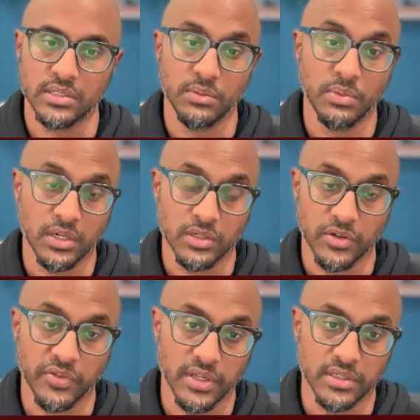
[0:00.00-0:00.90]
debunked
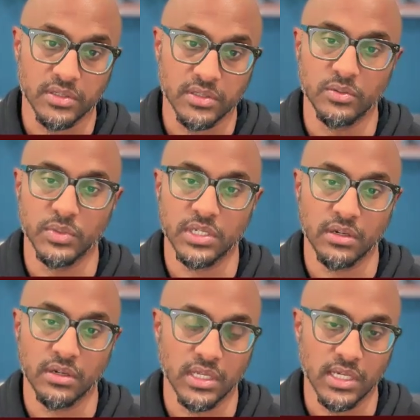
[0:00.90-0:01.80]
or failed to
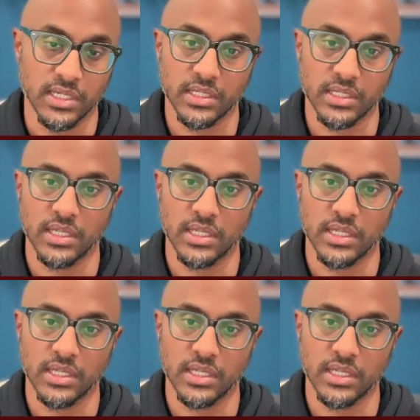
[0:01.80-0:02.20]
materialize,